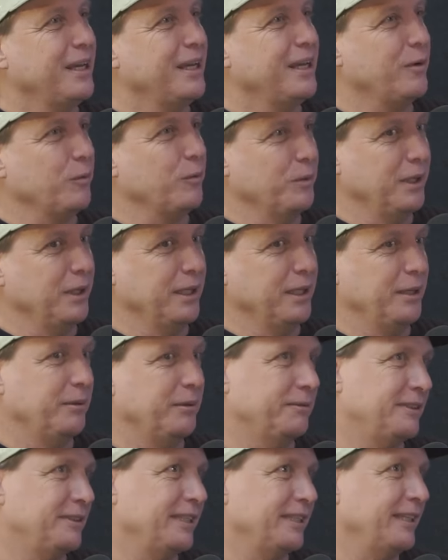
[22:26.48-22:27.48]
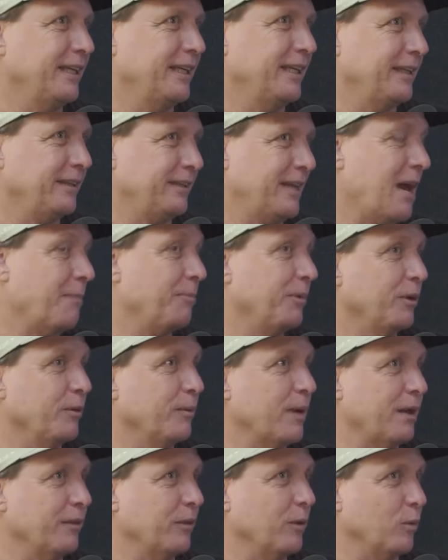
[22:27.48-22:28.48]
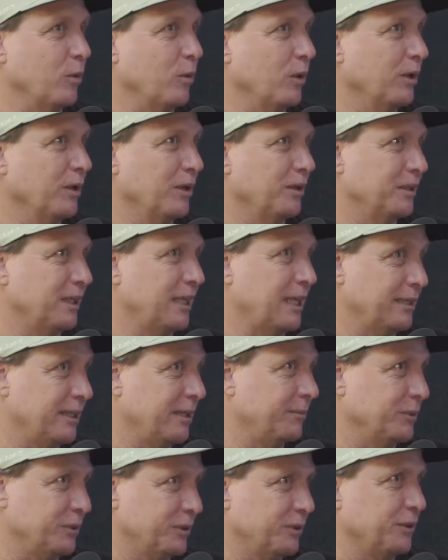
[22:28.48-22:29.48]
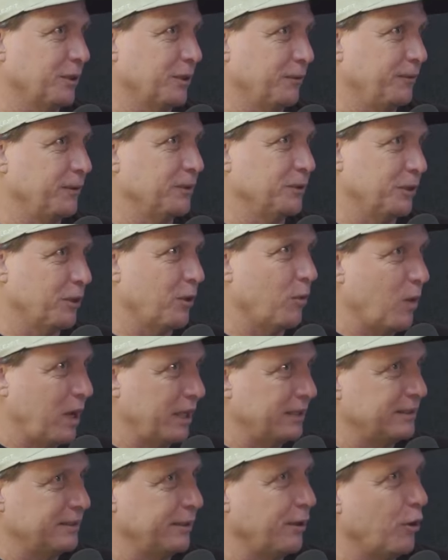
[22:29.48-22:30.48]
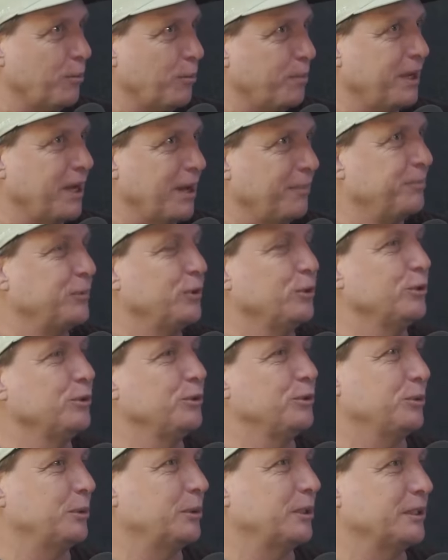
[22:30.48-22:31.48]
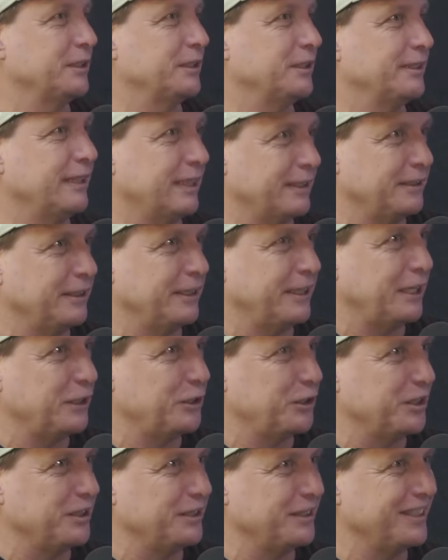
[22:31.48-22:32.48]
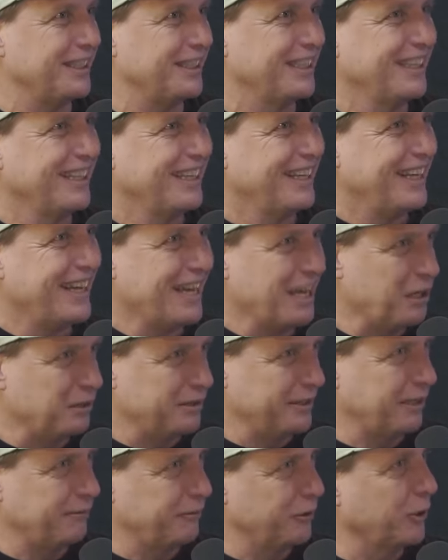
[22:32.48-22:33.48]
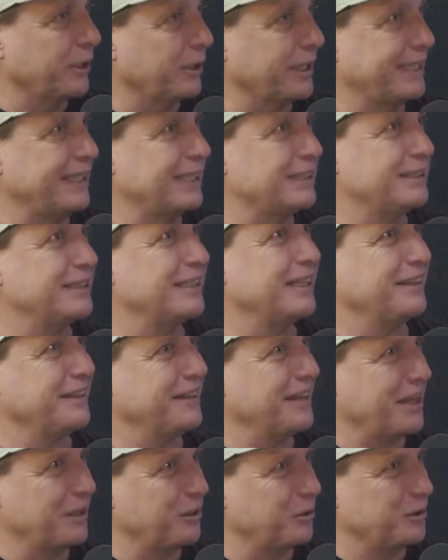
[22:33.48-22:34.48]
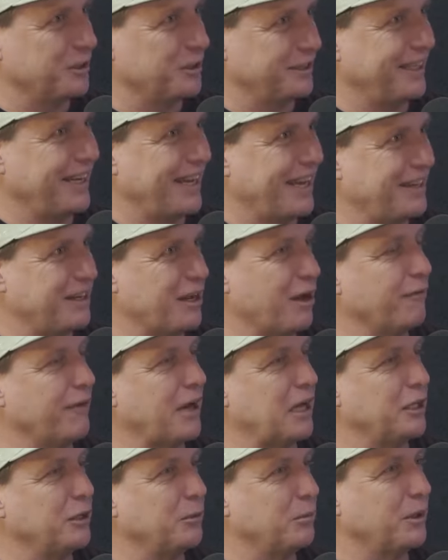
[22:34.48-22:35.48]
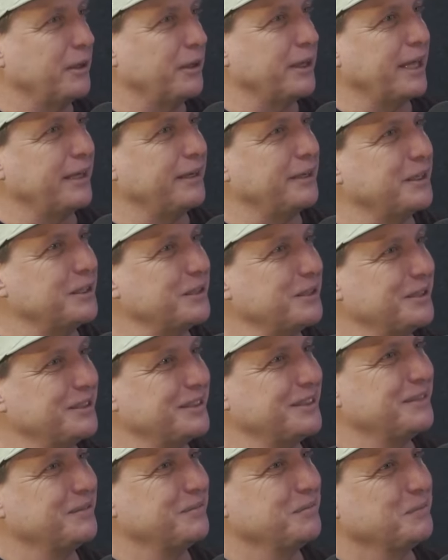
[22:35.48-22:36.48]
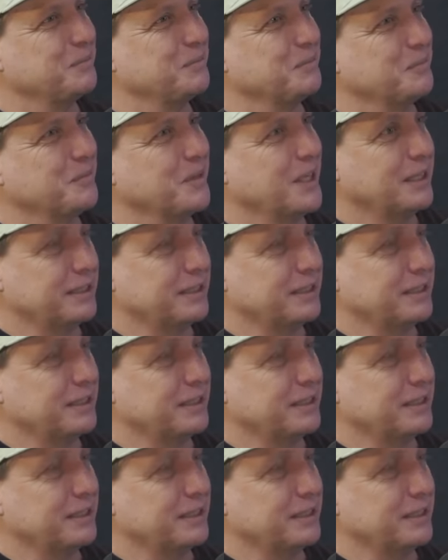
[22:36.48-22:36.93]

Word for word: really, we've seen it happening around the world. A lot of times surfers are the ones that open up new tourist destinations, and El Salvador gets it. They understand how valuable that is. Yes. And